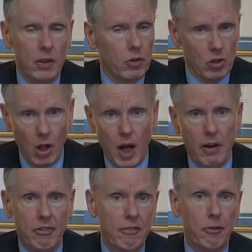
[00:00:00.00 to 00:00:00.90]
and there's a lot
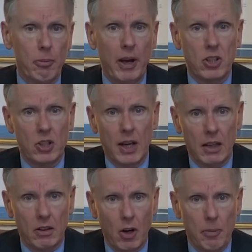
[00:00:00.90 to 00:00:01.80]
of information
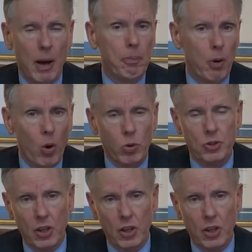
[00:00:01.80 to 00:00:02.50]
out there about polls